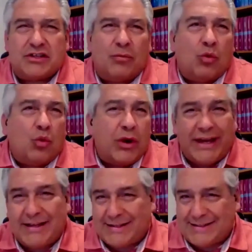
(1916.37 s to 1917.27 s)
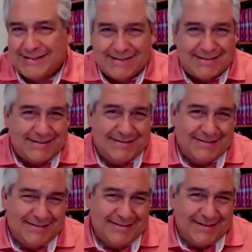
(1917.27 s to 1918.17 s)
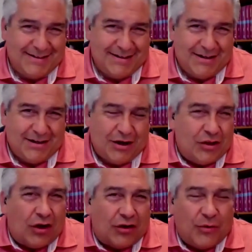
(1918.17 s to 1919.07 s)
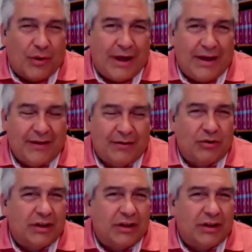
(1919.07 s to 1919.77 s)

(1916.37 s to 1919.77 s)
wins along the way that